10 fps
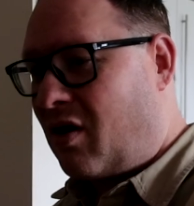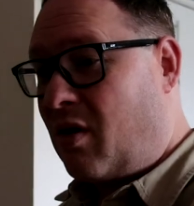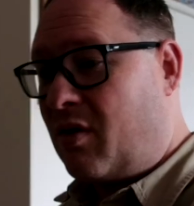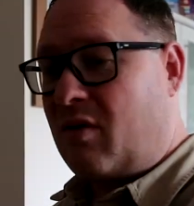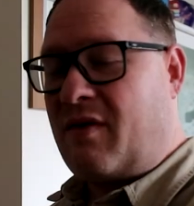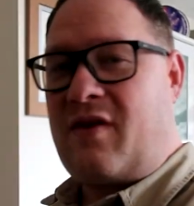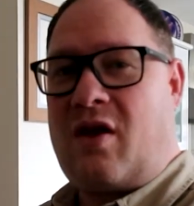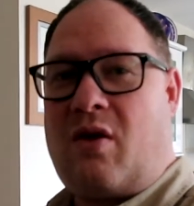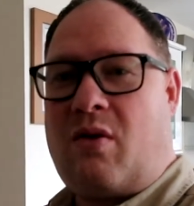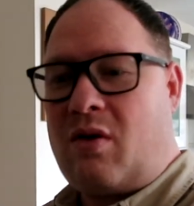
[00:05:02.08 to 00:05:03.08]
got to go and do a
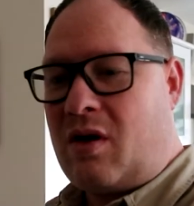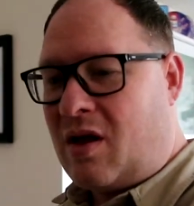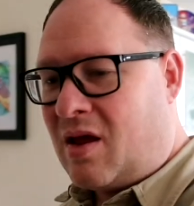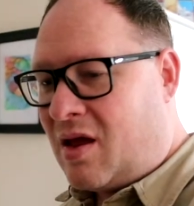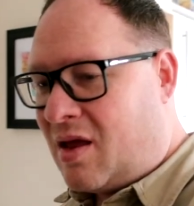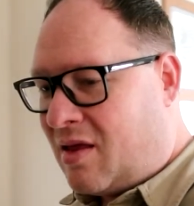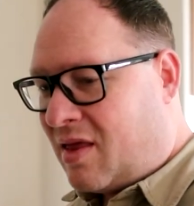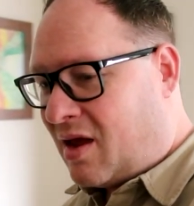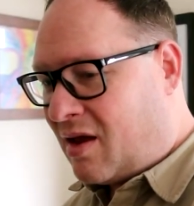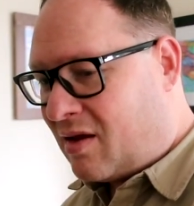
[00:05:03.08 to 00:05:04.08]
few
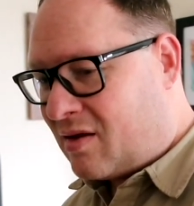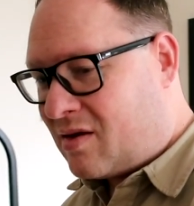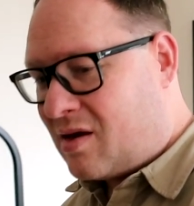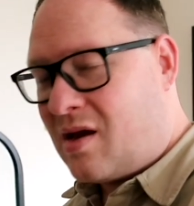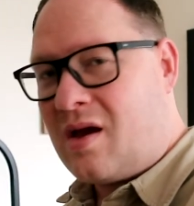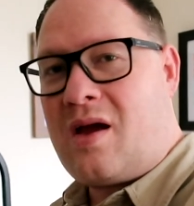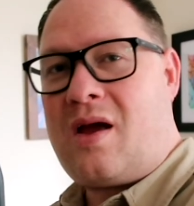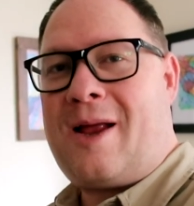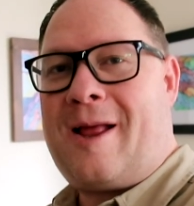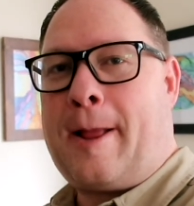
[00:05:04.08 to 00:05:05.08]
things,
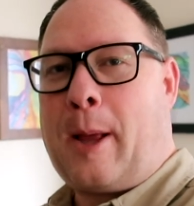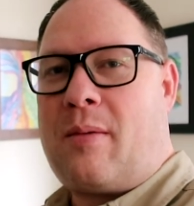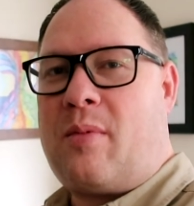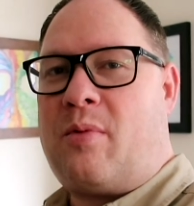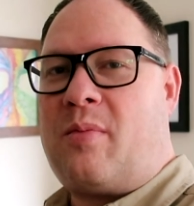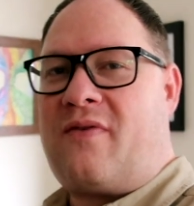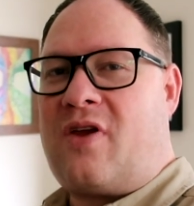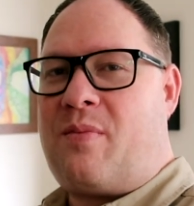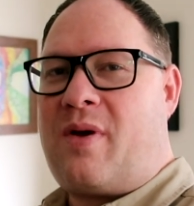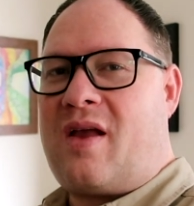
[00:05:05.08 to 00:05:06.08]
get my mum a
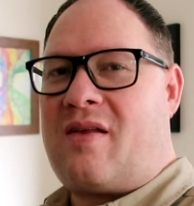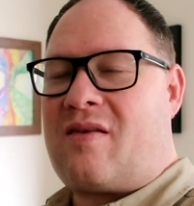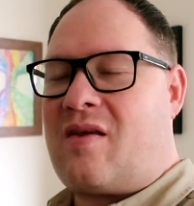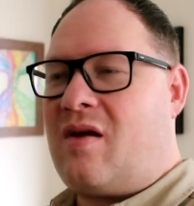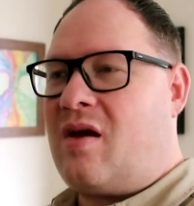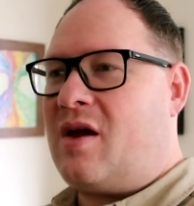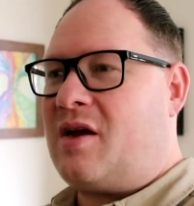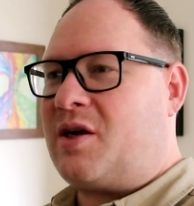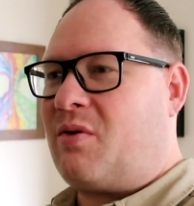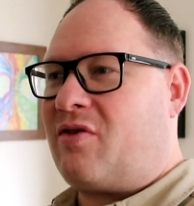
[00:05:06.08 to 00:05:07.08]
few bits.
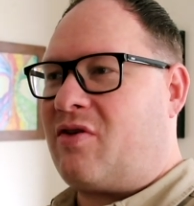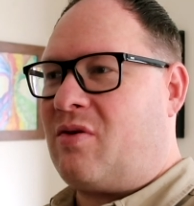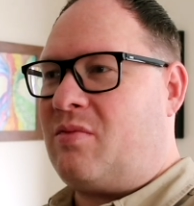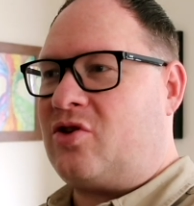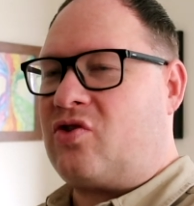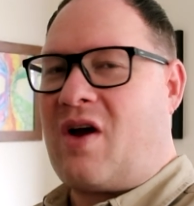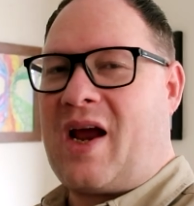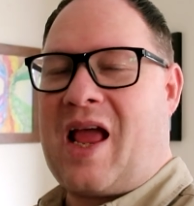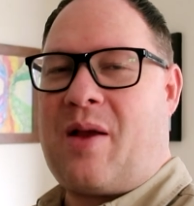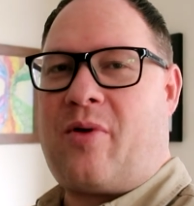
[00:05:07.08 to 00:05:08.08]
She wants some
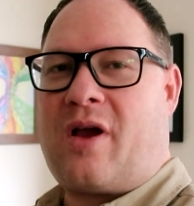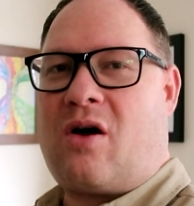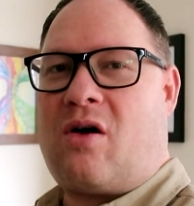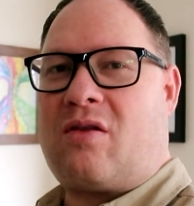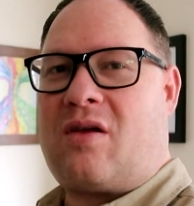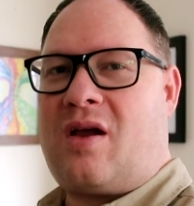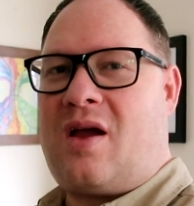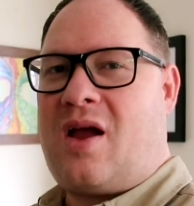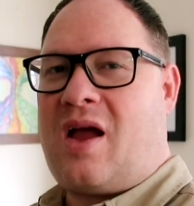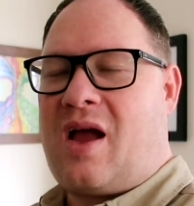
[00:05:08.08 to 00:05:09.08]
dried apricot
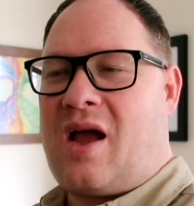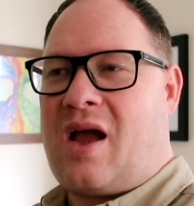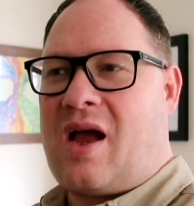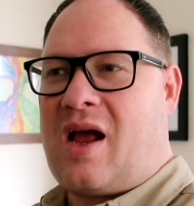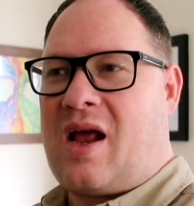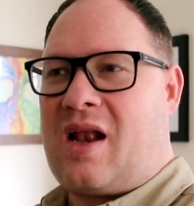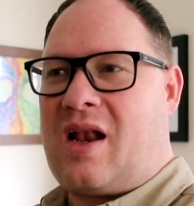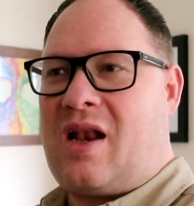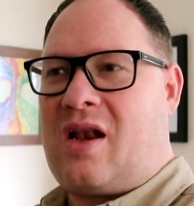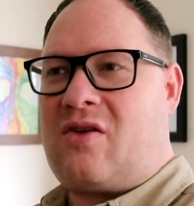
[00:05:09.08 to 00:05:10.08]

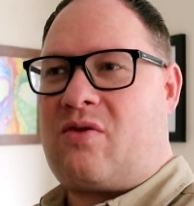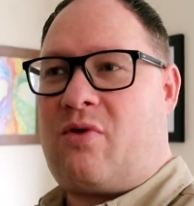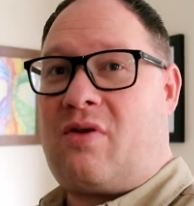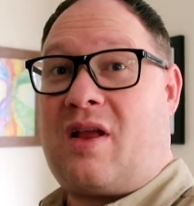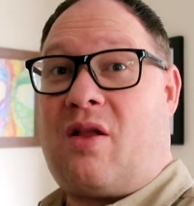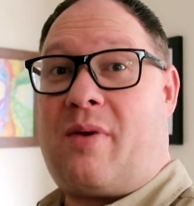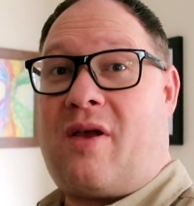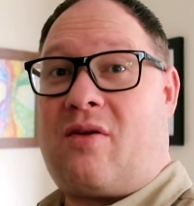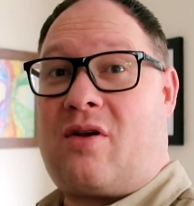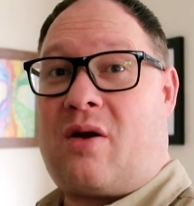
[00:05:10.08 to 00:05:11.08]
and some other little
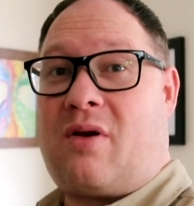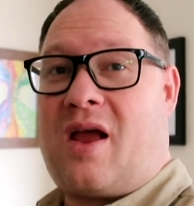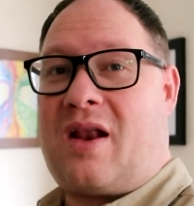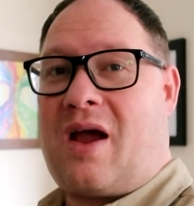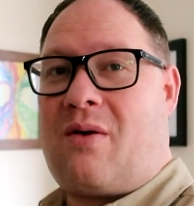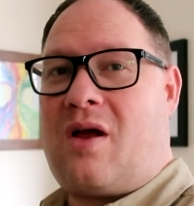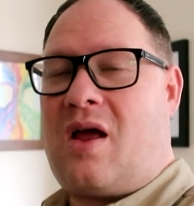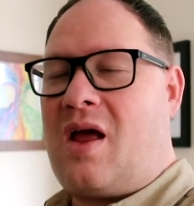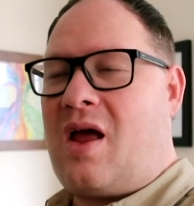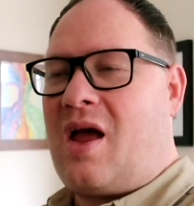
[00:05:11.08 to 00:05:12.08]
bits. I'm going to head out
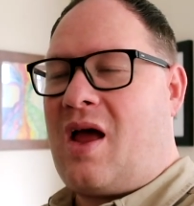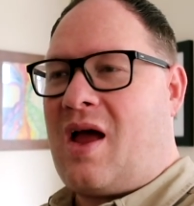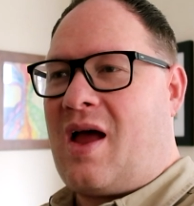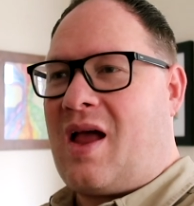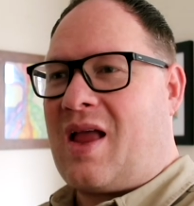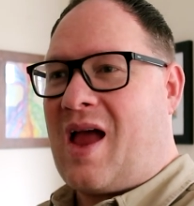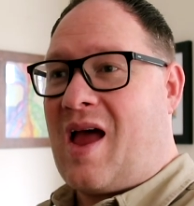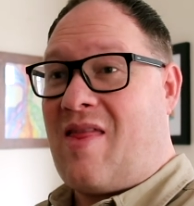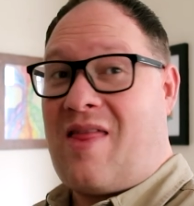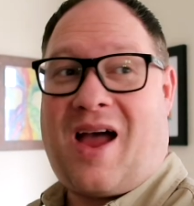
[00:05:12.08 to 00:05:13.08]
and get
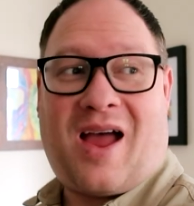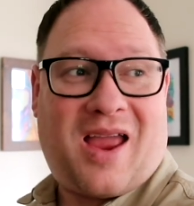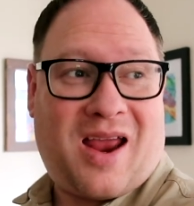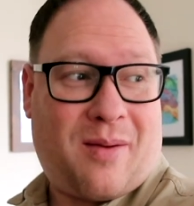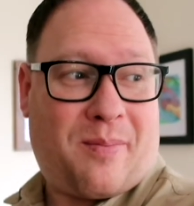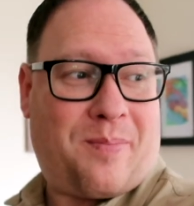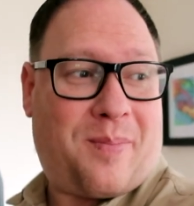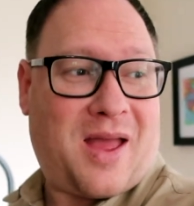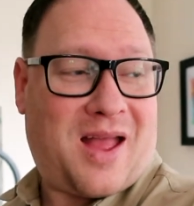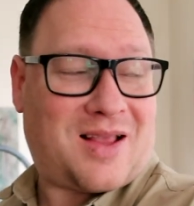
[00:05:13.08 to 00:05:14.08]
her that in a
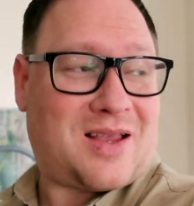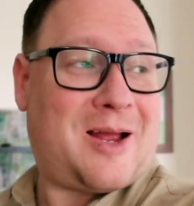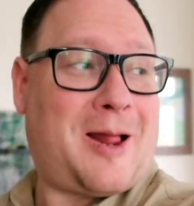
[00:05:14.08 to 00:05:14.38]
bit.